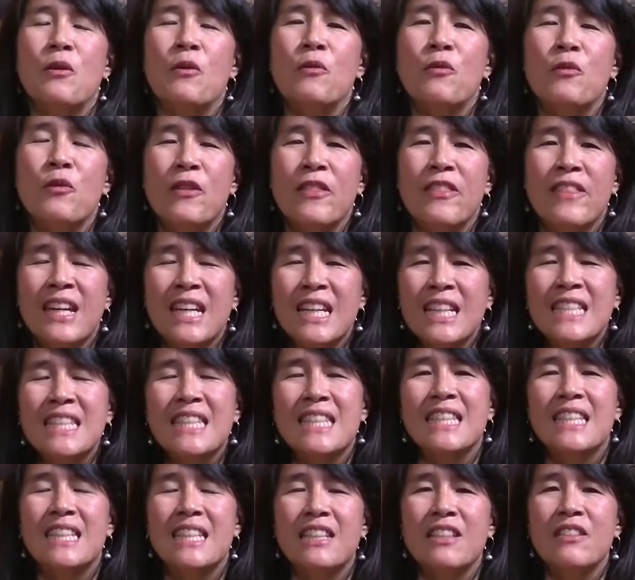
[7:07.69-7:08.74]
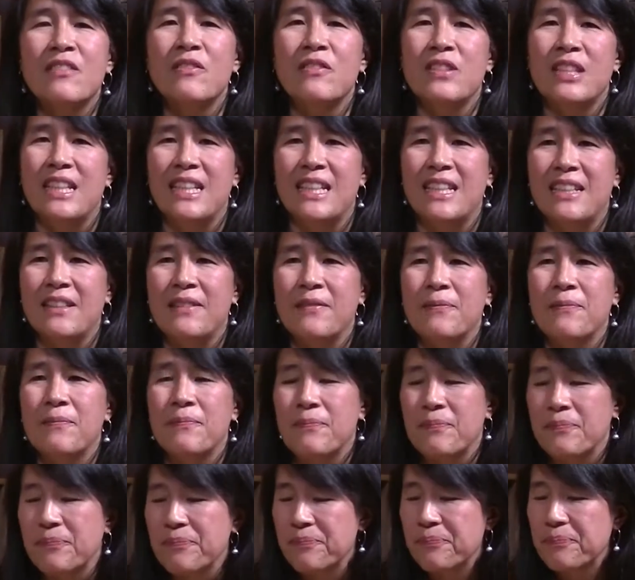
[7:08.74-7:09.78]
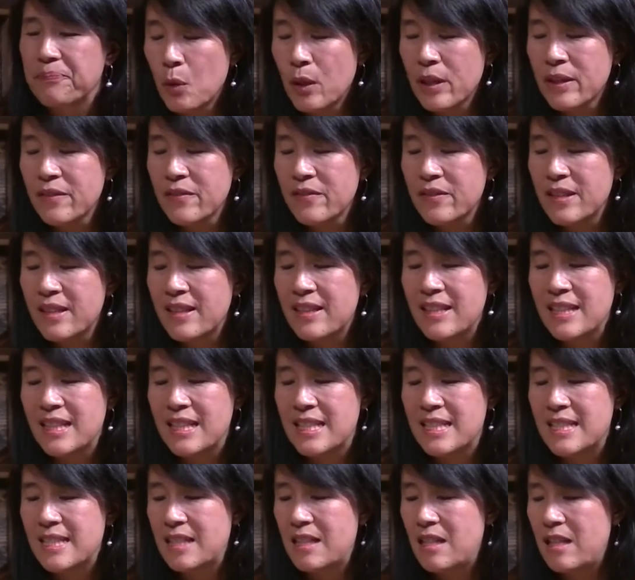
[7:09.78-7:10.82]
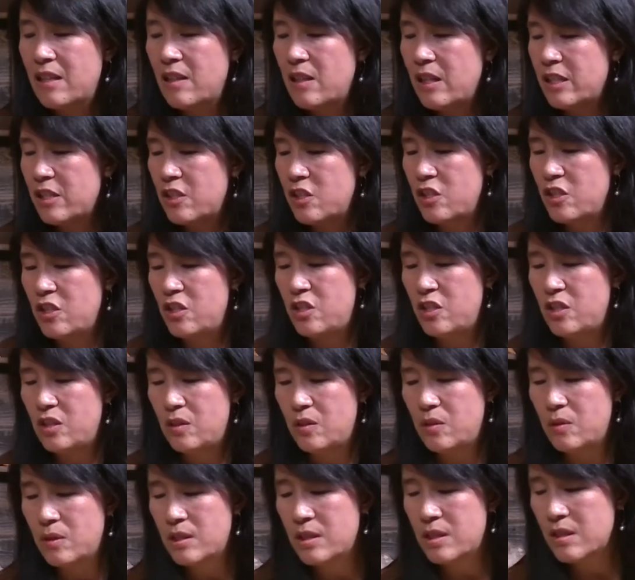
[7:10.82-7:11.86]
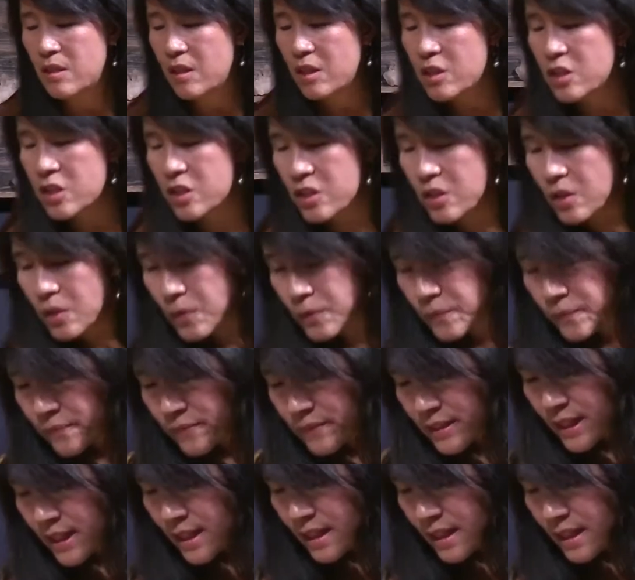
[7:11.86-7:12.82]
So for Thanksgiving, one of the things that I like to do is also